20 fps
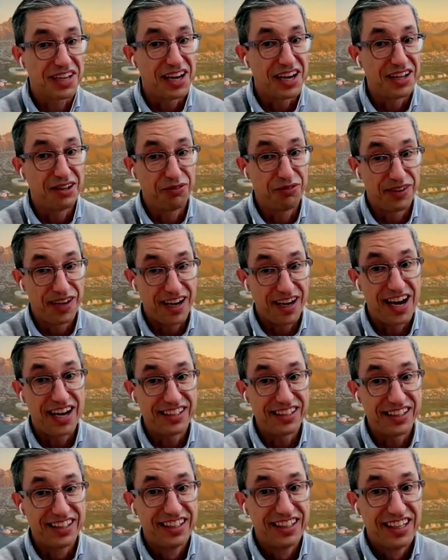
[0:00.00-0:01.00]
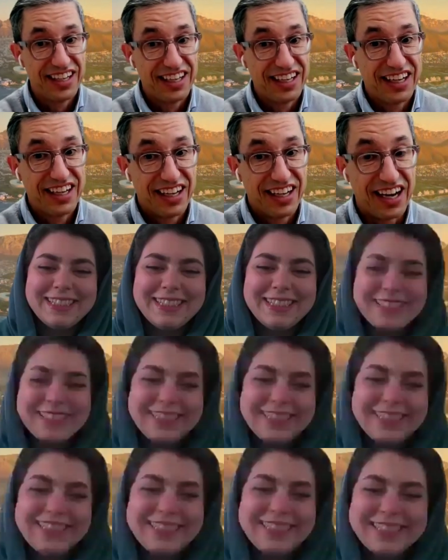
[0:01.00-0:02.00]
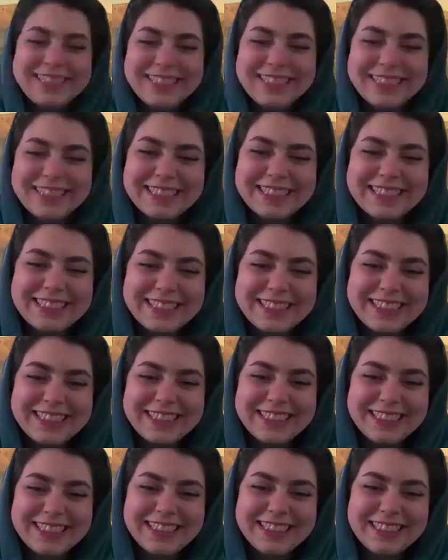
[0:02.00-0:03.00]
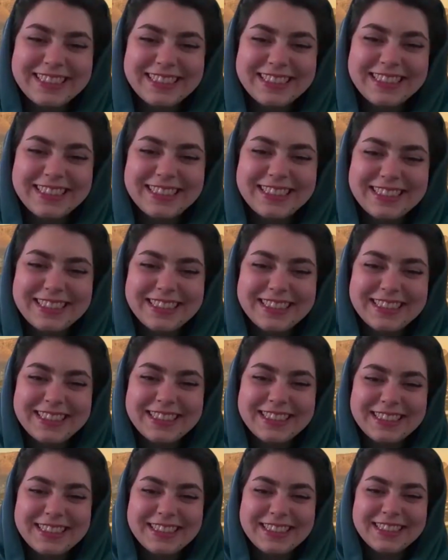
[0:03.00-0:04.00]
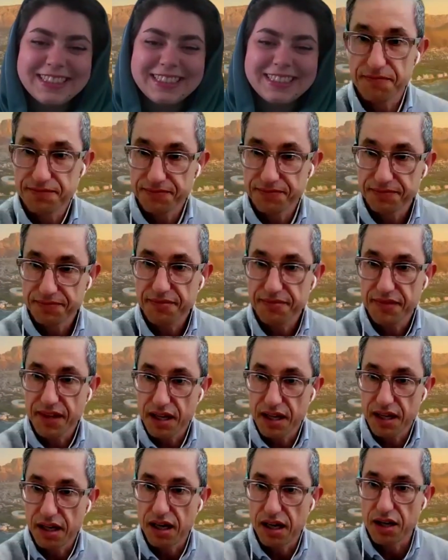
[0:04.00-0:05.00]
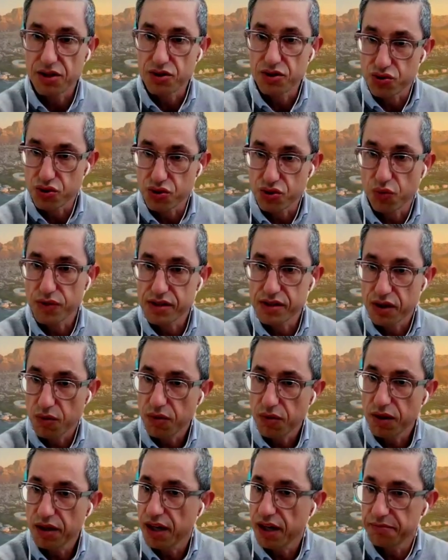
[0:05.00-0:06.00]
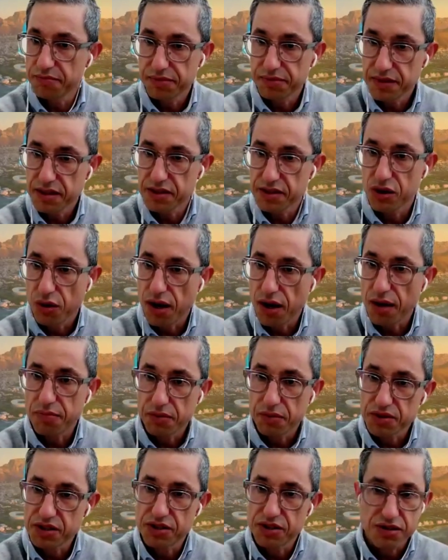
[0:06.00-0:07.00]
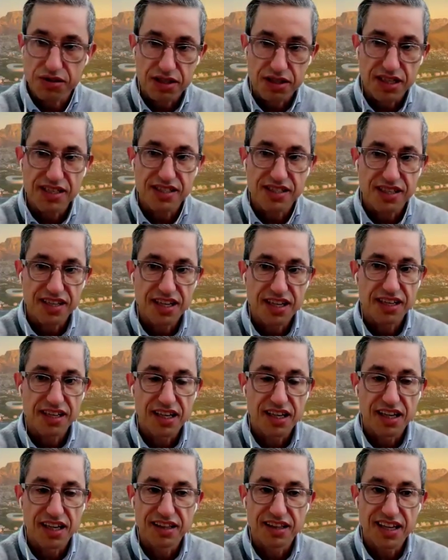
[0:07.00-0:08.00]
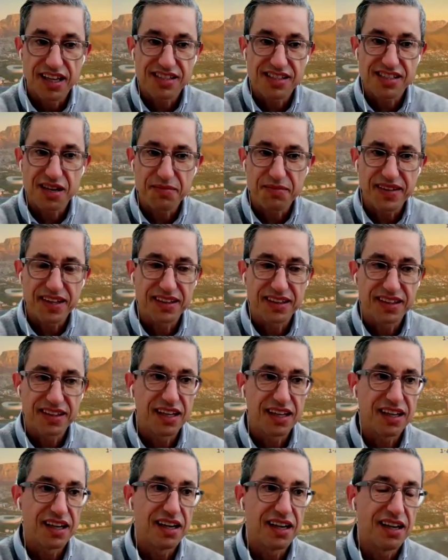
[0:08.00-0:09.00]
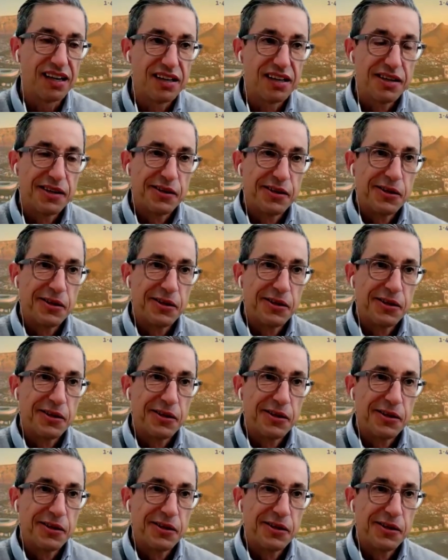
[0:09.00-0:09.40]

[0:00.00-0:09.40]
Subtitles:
kind of had hid behind the technician, because they needed to talk with someone. So I was just listening, and that's something that